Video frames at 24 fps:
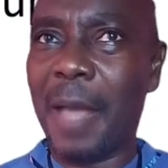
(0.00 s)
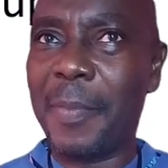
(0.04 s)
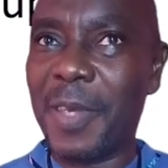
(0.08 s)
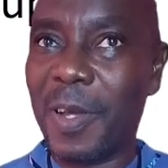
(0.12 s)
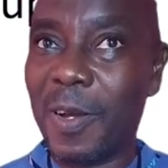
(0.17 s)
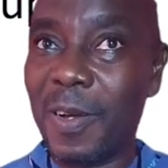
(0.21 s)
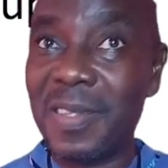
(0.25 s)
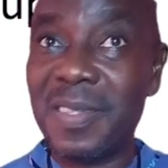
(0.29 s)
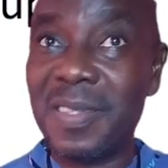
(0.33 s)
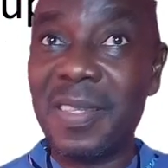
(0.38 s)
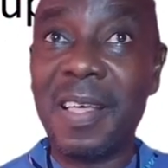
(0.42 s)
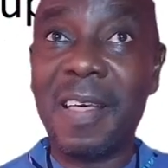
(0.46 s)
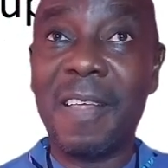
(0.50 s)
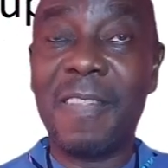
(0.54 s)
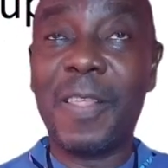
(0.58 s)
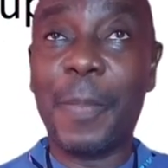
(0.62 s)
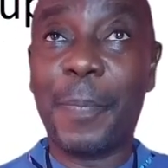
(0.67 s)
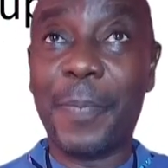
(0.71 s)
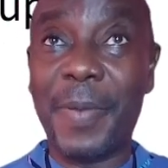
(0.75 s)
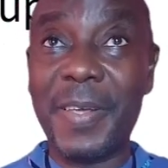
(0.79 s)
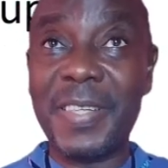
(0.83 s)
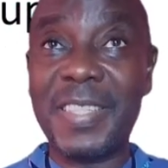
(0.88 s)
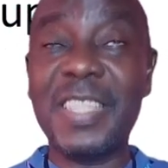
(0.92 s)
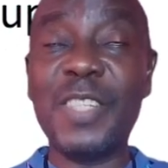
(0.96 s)
because
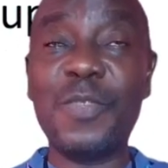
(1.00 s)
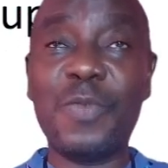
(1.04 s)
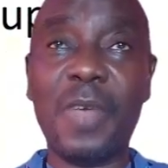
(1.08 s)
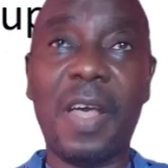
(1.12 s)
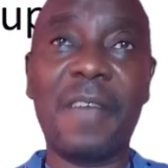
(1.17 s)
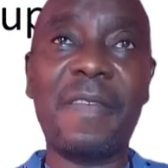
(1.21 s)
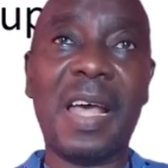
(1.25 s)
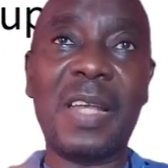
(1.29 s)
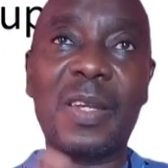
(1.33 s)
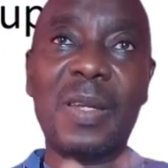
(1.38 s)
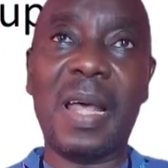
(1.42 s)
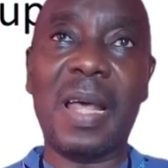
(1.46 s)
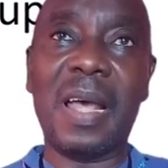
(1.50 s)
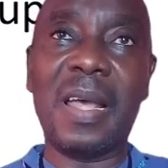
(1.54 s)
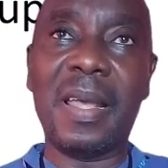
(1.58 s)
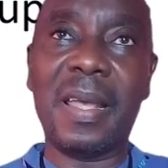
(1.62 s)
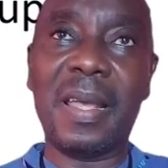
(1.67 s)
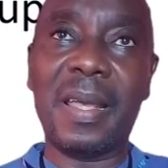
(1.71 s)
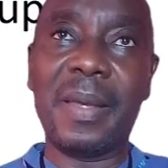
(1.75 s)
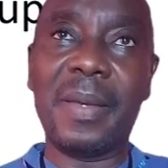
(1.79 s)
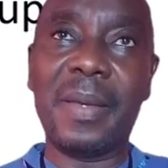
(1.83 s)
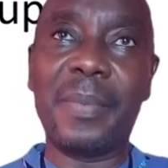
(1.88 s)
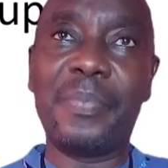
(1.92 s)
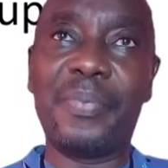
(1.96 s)
the persons who
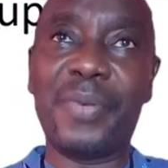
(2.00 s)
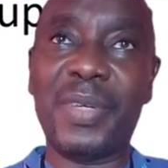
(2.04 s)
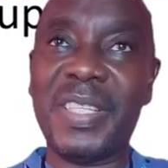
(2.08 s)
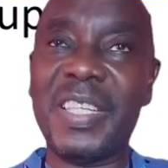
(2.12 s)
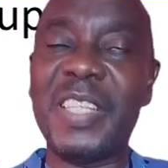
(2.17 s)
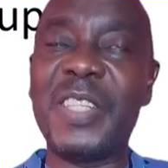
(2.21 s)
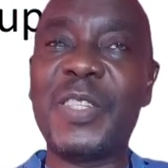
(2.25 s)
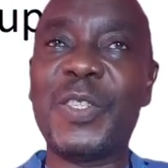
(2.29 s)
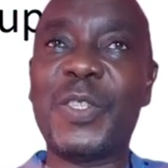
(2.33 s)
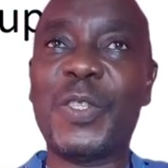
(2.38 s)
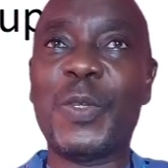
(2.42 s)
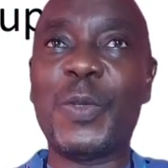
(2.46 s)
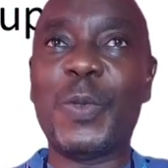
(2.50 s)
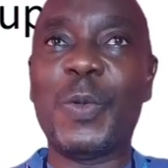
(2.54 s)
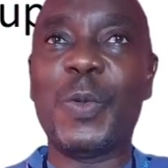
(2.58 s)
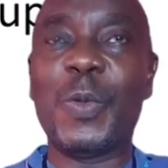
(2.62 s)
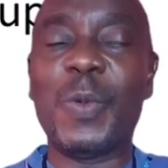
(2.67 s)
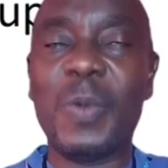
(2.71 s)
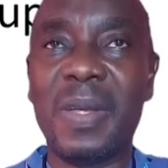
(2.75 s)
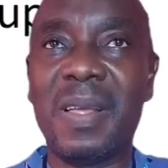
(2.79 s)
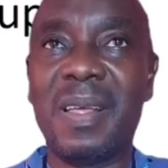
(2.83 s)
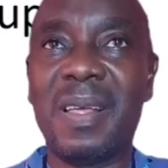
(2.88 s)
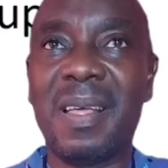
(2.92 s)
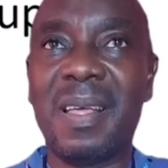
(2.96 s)
have brought
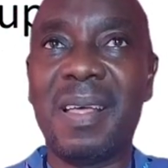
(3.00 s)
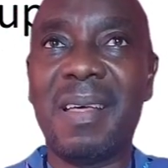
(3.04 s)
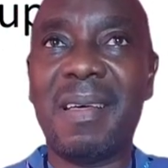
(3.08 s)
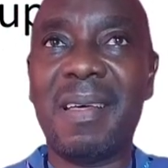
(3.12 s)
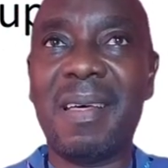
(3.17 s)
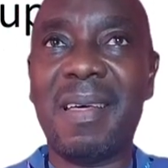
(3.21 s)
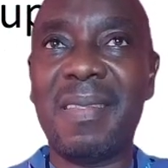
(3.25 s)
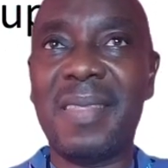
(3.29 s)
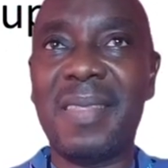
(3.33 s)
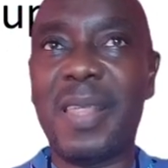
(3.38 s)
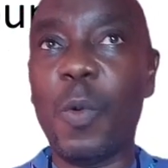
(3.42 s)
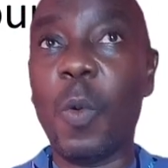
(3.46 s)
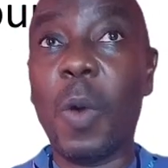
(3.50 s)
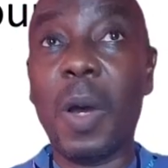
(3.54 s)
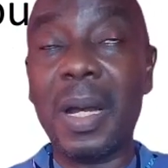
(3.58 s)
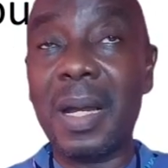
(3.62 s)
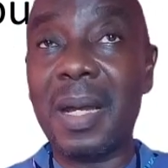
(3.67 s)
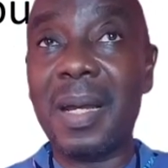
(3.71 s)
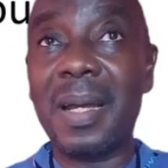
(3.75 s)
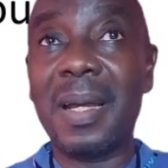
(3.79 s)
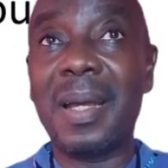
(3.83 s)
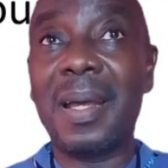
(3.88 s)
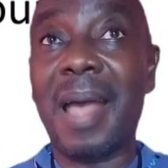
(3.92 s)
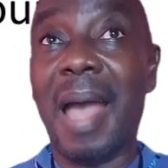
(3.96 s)
into the
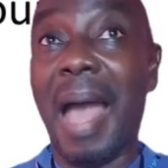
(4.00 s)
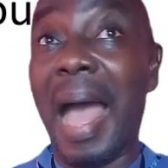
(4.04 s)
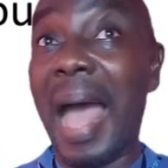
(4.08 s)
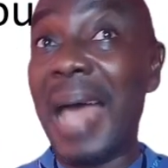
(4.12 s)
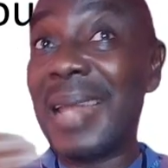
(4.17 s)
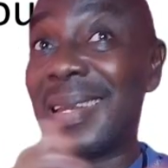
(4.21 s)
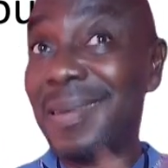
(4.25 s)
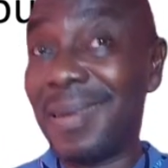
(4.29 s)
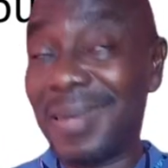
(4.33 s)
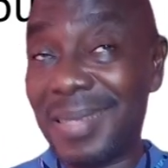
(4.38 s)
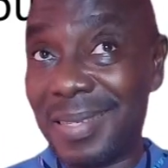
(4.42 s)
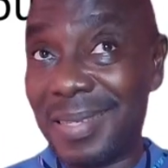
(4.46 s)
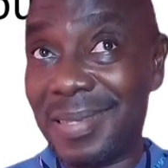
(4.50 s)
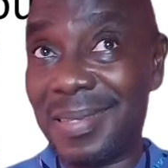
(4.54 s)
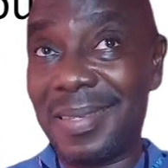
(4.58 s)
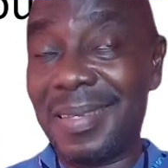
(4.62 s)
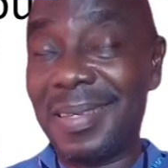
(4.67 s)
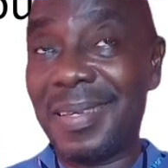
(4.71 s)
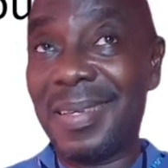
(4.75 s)
work are not